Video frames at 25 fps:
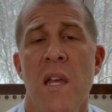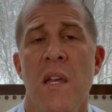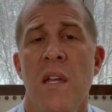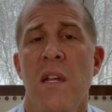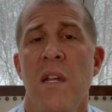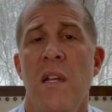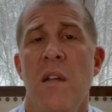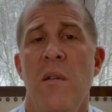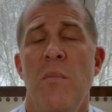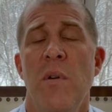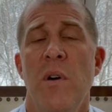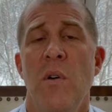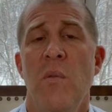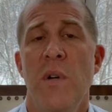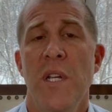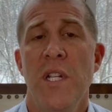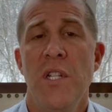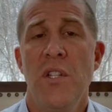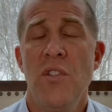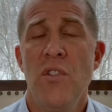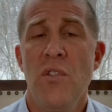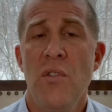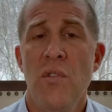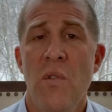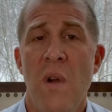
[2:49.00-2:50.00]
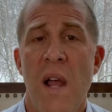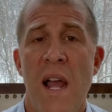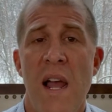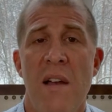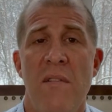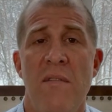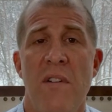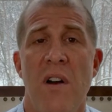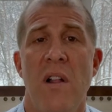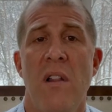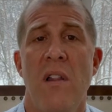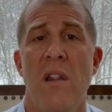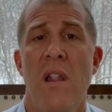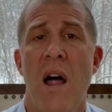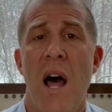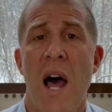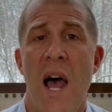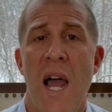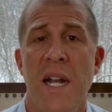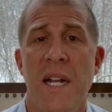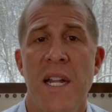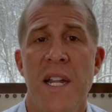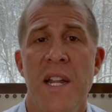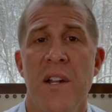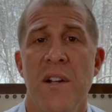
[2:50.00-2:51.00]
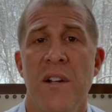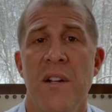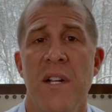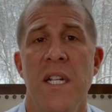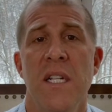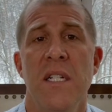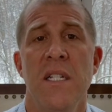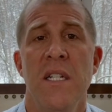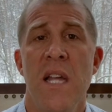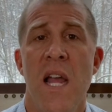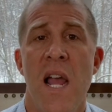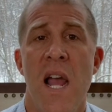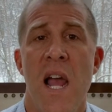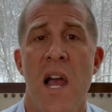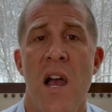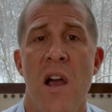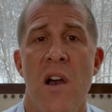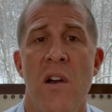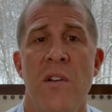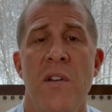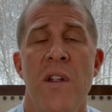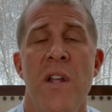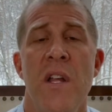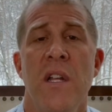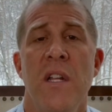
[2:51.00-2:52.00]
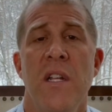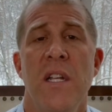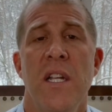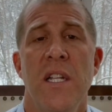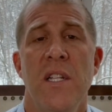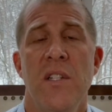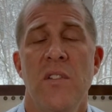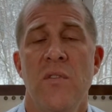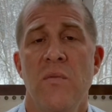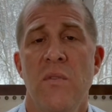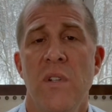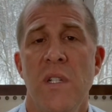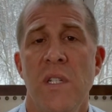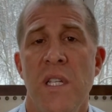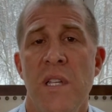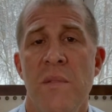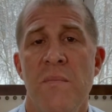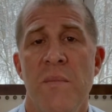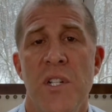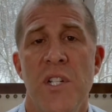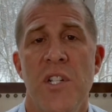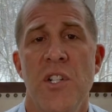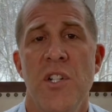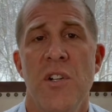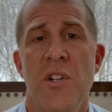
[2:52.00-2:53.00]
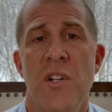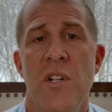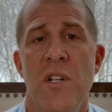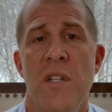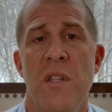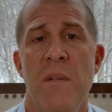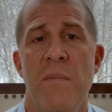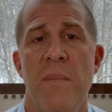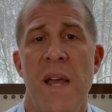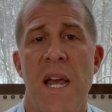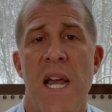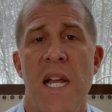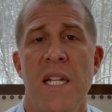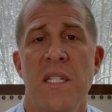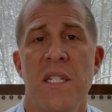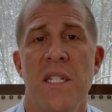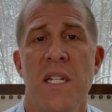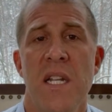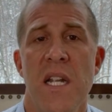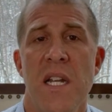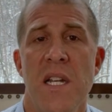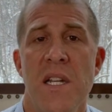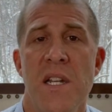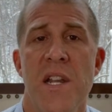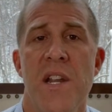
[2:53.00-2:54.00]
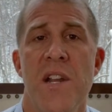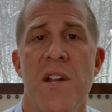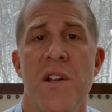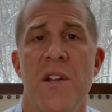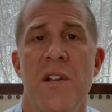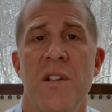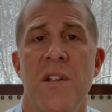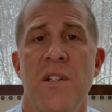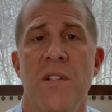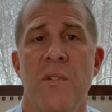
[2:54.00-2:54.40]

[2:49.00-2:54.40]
But we do have a lot here in town. It's really matured the past 10 years. We